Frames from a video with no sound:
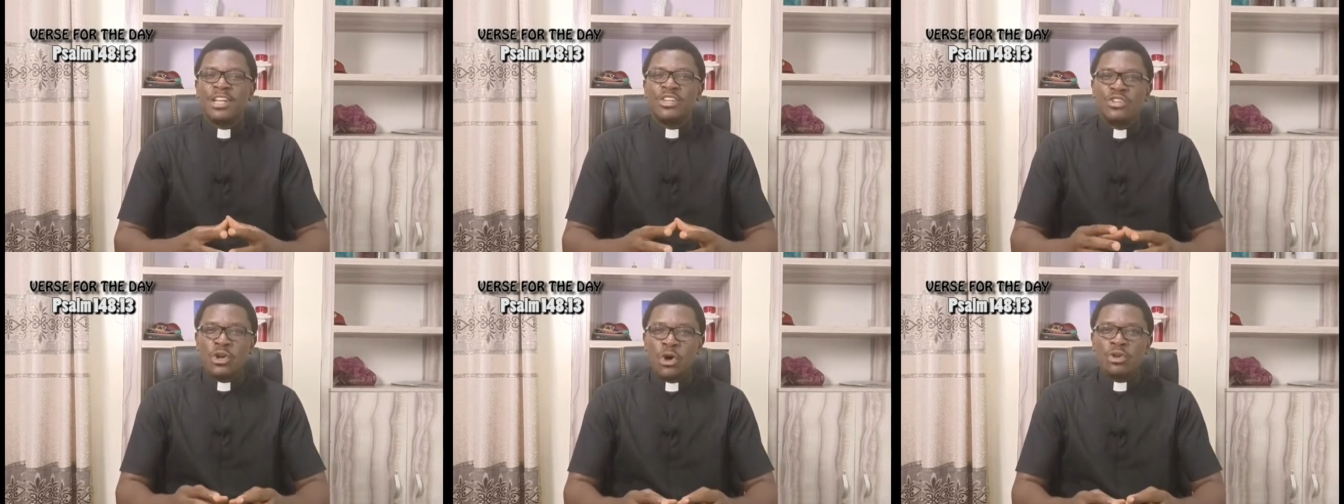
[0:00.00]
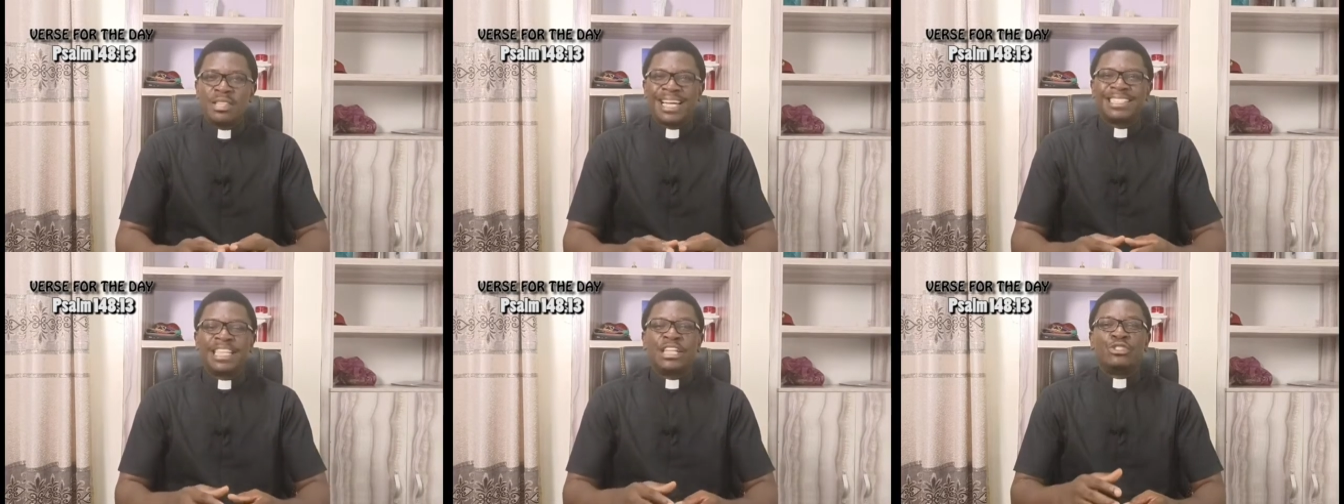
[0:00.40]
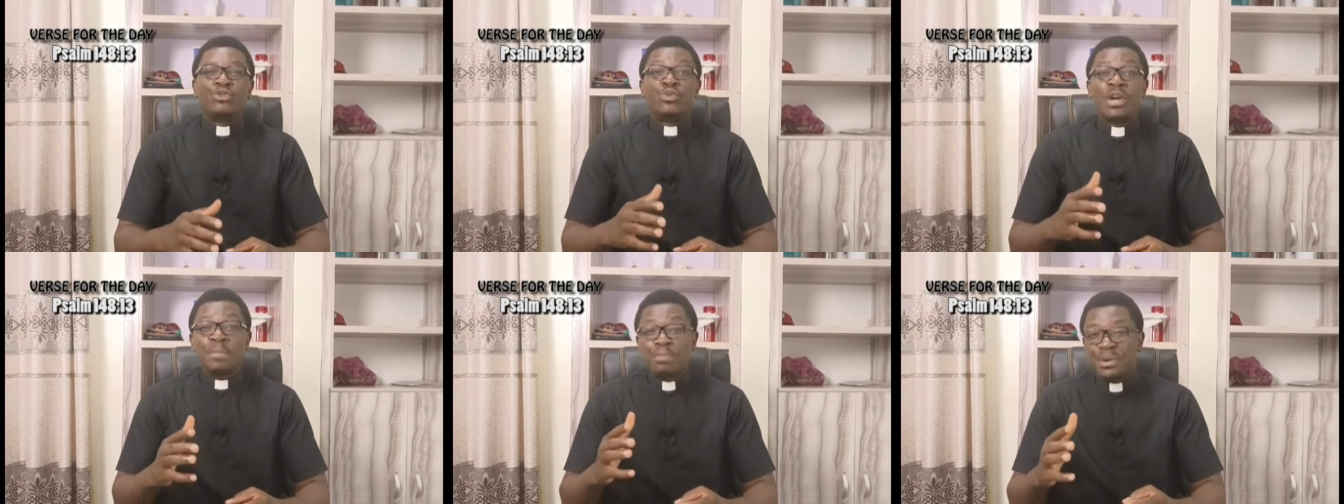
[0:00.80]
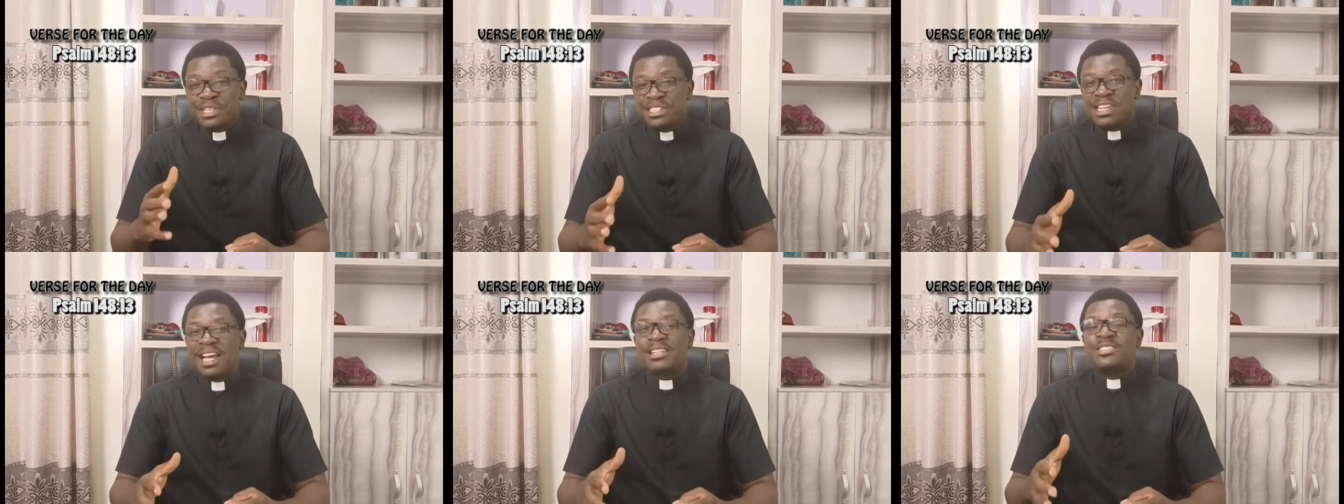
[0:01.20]
know that it
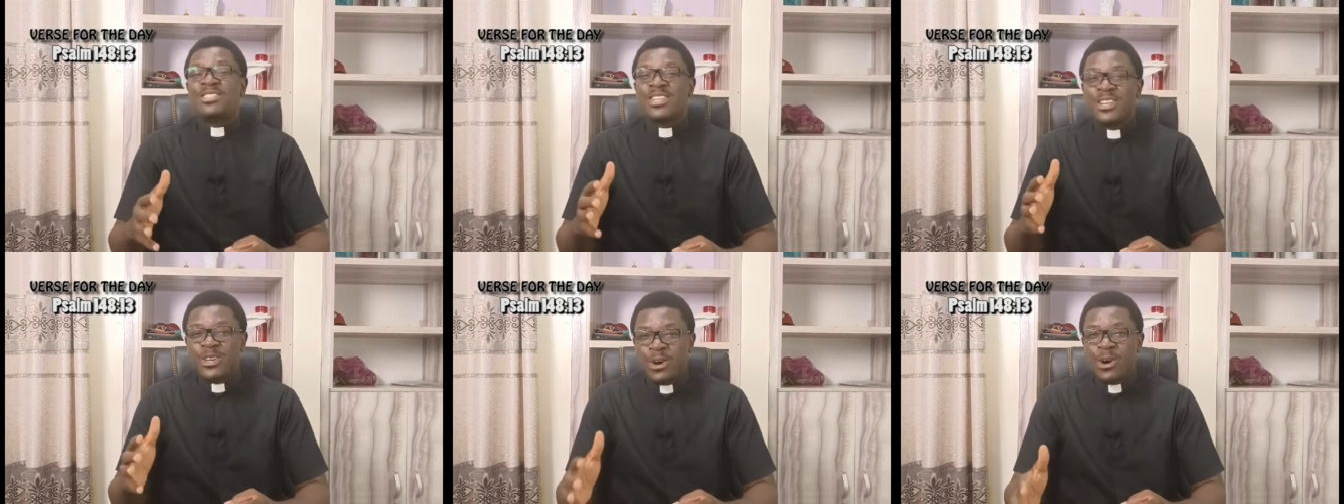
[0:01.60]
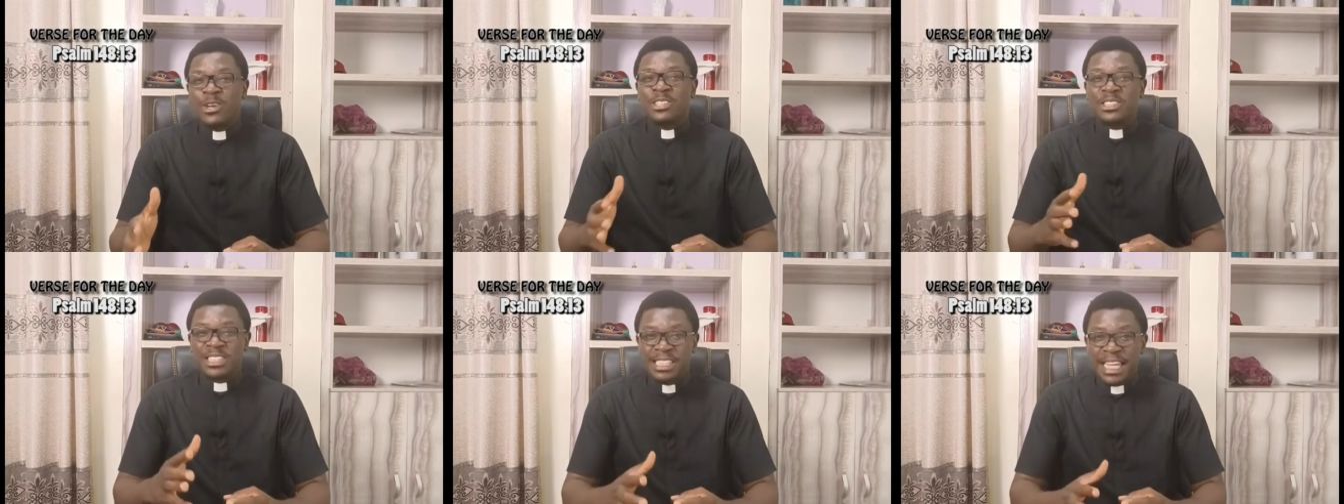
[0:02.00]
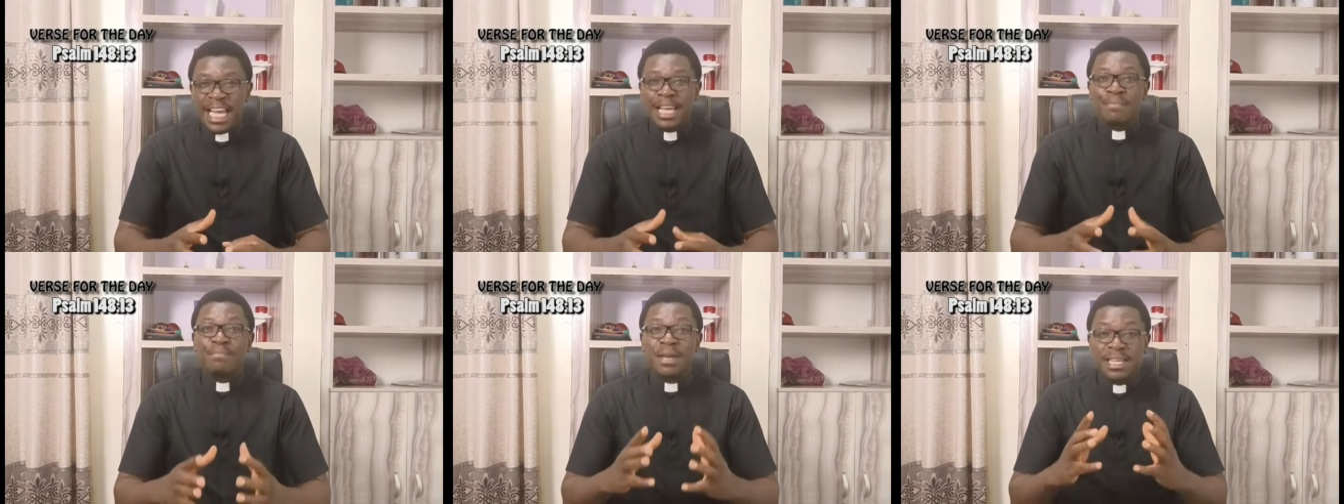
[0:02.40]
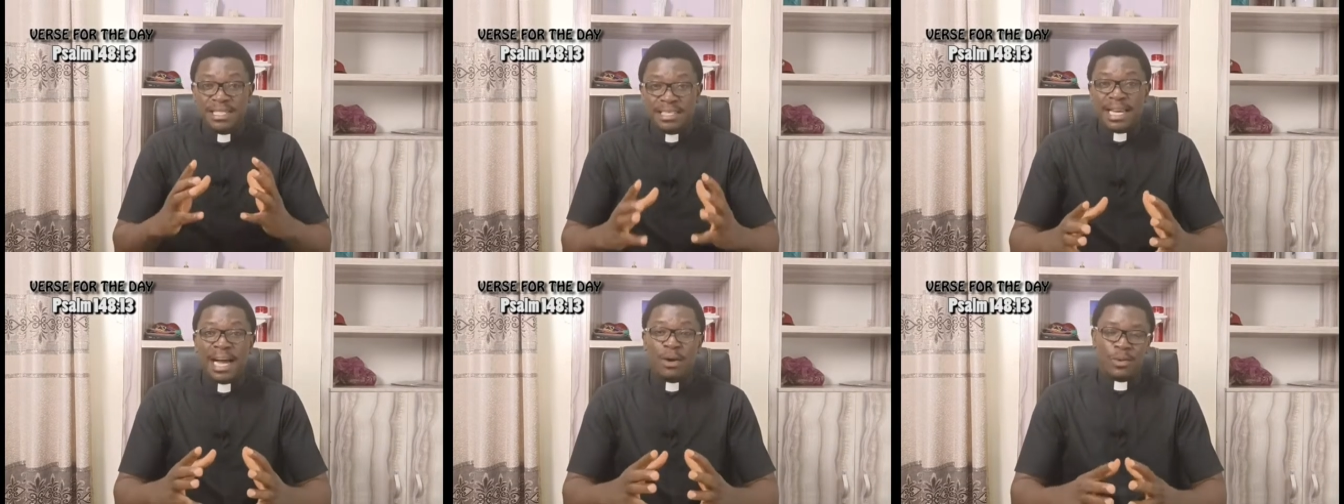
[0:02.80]
represents God's name,
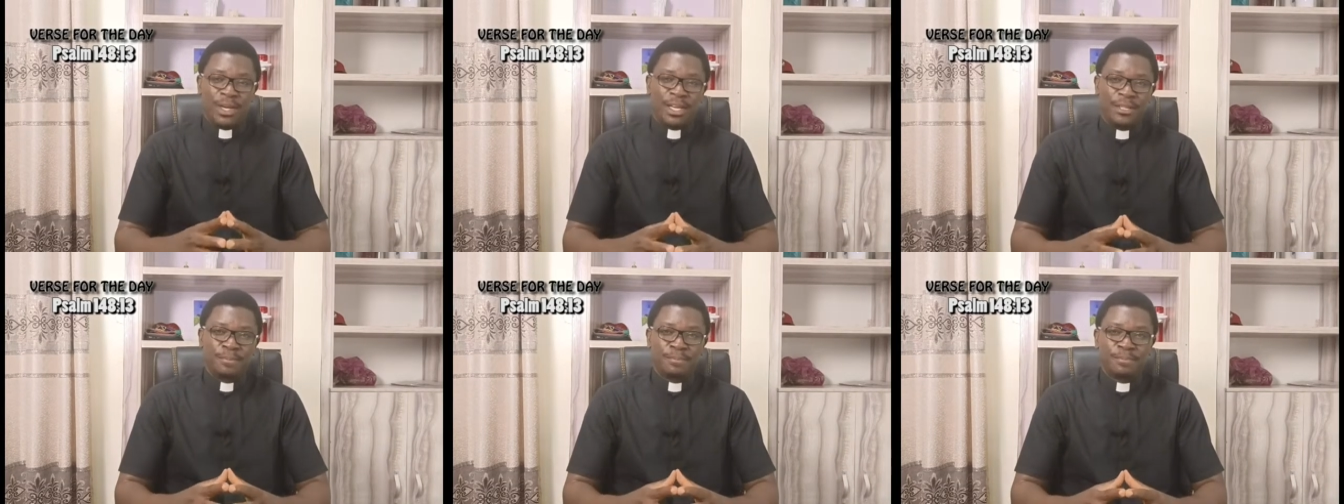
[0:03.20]
Yahweh.